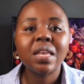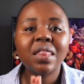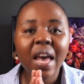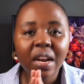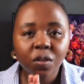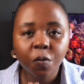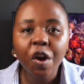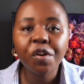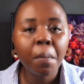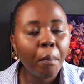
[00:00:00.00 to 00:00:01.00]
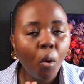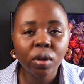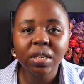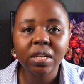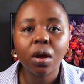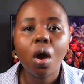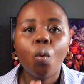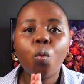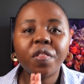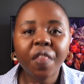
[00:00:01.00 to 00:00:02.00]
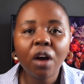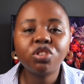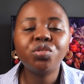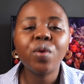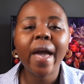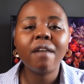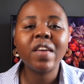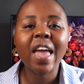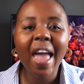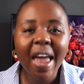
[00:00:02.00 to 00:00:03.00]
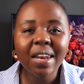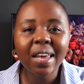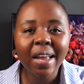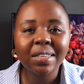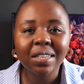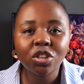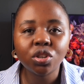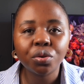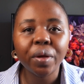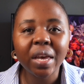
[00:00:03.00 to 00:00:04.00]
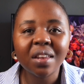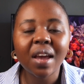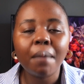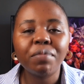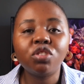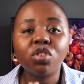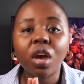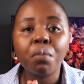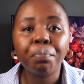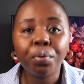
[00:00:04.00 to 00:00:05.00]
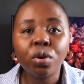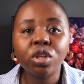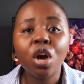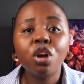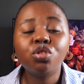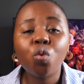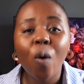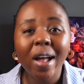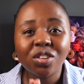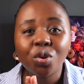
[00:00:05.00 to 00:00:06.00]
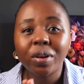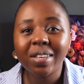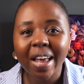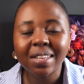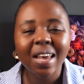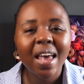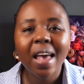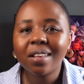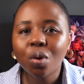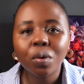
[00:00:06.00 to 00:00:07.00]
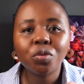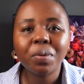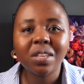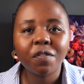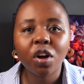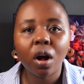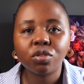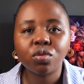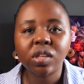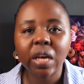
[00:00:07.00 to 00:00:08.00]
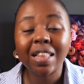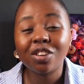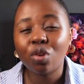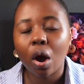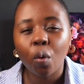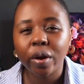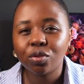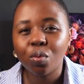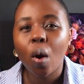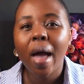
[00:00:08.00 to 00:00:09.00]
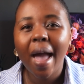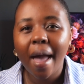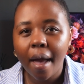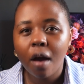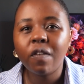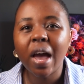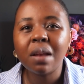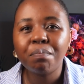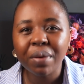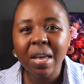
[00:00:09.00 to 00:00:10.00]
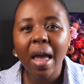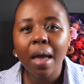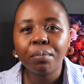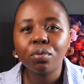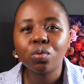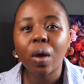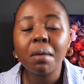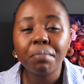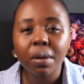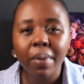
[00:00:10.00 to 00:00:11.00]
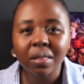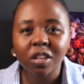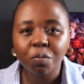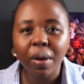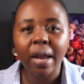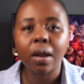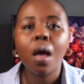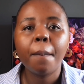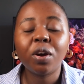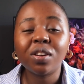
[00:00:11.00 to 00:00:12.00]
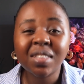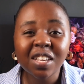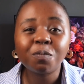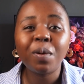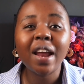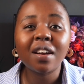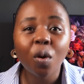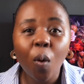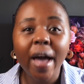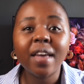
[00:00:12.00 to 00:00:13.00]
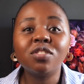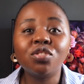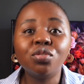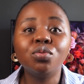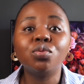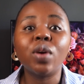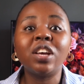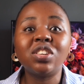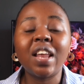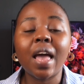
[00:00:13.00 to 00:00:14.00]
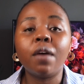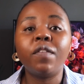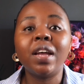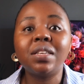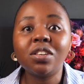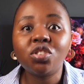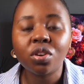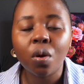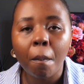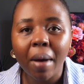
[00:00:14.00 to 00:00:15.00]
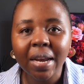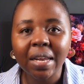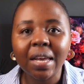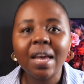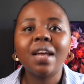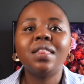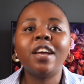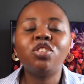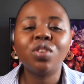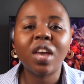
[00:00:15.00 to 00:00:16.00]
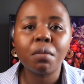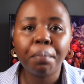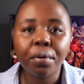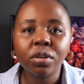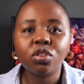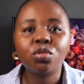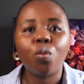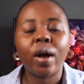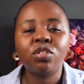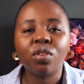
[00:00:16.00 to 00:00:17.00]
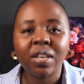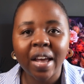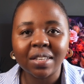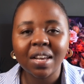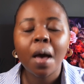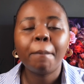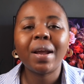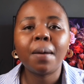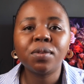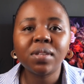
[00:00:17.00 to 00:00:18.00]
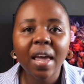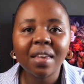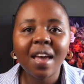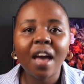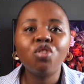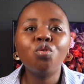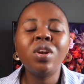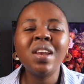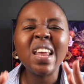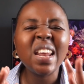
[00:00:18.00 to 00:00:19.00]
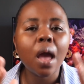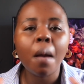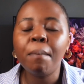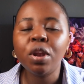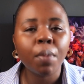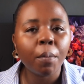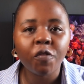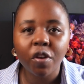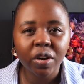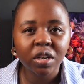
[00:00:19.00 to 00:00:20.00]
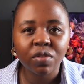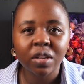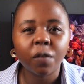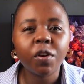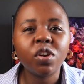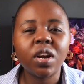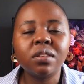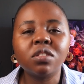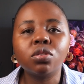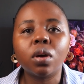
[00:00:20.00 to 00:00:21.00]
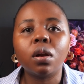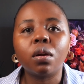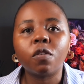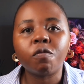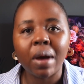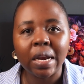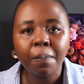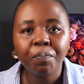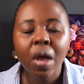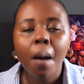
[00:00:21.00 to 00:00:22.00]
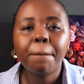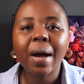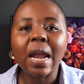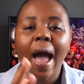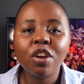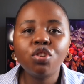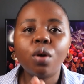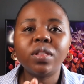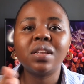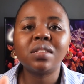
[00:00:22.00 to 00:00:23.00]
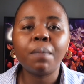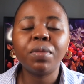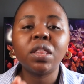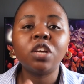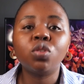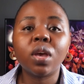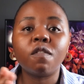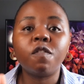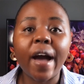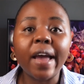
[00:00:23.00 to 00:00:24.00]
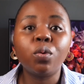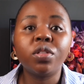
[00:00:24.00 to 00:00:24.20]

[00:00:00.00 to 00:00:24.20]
That is very important. Without you having any additional income that you can put towards your debt, it's going to be difficult to say that you are going to have and be able to implement this plan, because this plan requires you to actually have additional money that you can put towards your debt. But I'm saying here you need a minimum of 500 rands. 500 rands is not a lot of money, but I know that it's something that you can find